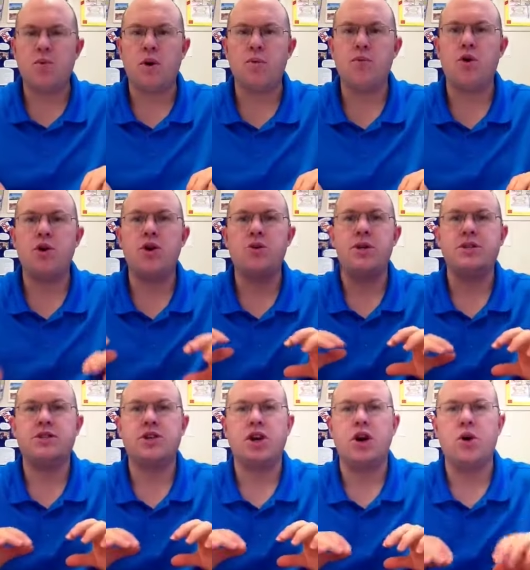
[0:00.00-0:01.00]
One more unit
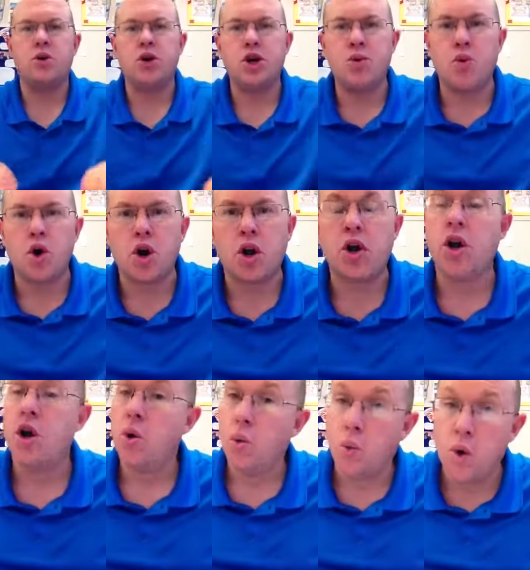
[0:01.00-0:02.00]
to go. Good work.
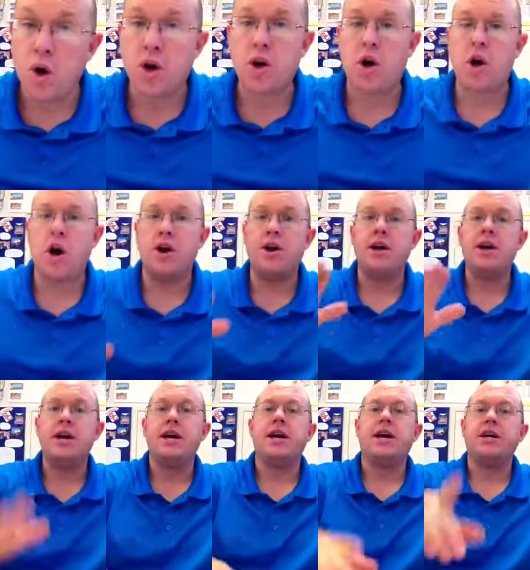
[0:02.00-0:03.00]
Work hard.
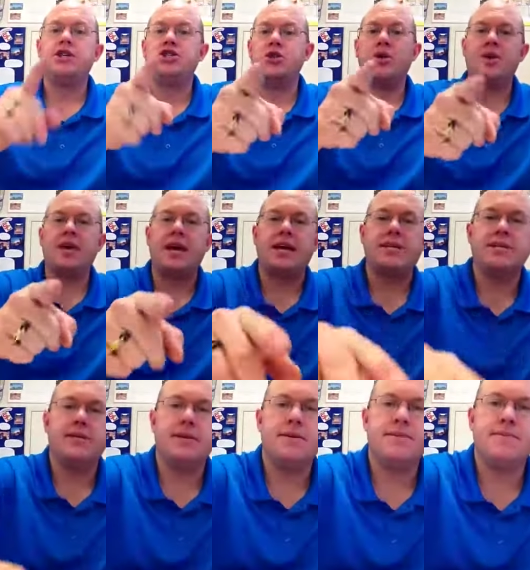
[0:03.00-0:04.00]
Enjoy the Casey.